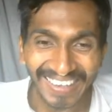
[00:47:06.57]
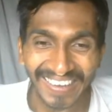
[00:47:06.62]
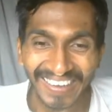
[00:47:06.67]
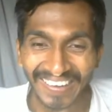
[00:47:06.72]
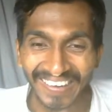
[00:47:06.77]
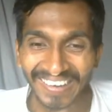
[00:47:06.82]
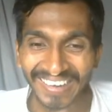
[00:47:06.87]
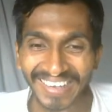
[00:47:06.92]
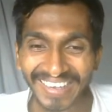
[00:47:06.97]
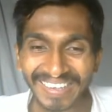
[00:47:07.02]

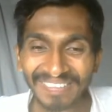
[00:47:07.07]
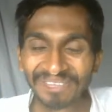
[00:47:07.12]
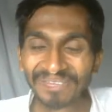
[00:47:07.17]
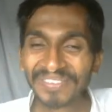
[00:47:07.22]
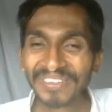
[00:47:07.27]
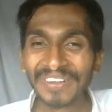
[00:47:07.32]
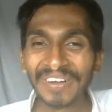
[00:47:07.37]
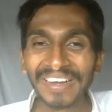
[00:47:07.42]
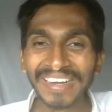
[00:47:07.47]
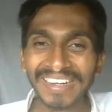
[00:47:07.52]
Okay,
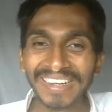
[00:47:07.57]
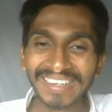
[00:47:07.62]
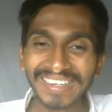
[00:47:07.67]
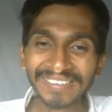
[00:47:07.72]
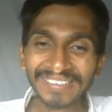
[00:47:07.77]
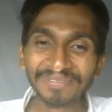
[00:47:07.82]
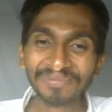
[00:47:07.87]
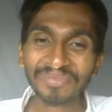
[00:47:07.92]
got it.